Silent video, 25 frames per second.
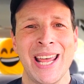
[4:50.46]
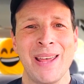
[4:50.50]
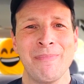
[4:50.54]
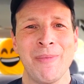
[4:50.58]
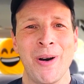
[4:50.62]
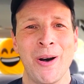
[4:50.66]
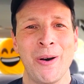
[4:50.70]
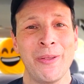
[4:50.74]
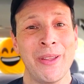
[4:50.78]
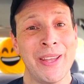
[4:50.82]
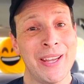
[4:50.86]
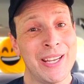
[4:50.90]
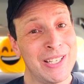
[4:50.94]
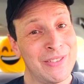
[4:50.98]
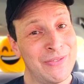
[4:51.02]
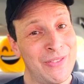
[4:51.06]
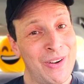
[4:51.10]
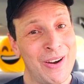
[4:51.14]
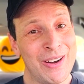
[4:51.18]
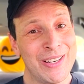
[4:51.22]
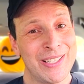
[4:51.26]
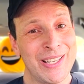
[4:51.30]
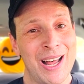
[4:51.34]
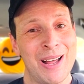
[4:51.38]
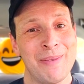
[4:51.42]
name only, as
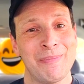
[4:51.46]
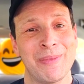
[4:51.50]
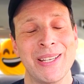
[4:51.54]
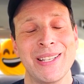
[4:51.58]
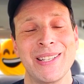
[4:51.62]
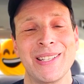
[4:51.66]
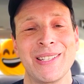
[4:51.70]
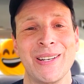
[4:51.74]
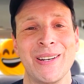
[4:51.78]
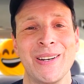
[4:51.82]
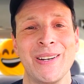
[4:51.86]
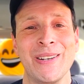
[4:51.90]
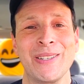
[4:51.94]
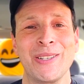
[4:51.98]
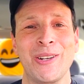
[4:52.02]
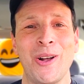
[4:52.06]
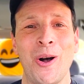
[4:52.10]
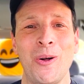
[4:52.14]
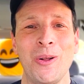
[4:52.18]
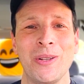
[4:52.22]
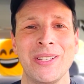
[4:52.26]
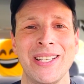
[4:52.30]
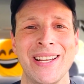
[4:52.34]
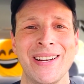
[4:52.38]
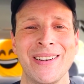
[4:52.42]
far as I'm concerned,
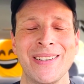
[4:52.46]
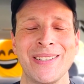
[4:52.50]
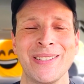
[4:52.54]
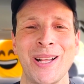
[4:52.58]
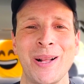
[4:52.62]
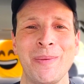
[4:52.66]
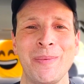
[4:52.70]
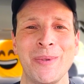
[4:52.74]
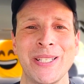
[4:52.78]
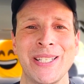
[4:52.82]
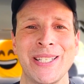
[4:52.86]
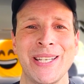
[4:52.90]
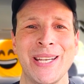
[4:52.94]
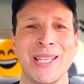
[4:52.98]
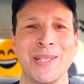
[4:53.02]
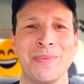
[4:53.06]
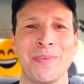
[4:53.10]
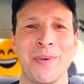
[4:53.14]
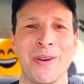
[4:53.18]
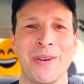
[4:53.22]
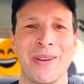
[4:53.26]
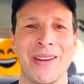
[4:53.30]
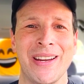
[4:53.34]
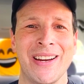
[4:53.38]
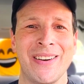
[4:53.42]
Gold Digger Double
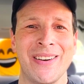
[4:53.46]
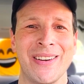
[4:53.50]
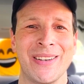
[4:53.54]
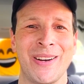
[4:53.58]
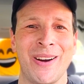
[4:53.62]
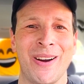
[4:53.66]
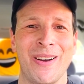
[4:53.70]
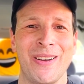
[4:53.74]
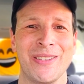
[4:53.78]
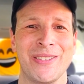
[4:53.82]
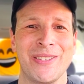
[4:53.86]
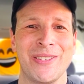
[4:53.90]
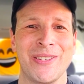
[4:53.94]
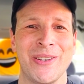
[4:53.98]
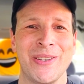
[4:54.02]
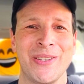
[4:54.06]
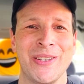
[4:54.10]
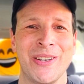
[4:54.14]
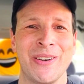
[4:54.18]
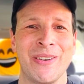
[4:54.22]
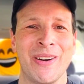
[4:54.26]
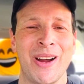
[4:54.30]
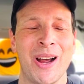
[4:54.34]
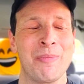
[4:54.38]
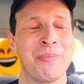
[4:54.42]
Cheeseburger here at Carl's
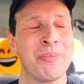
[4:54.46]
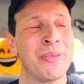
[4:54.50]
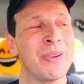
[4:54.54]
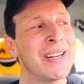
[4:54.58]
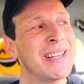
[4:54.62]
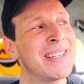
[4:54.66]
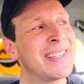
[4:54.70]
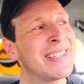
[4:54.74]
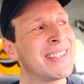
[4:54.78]
Junior a pretty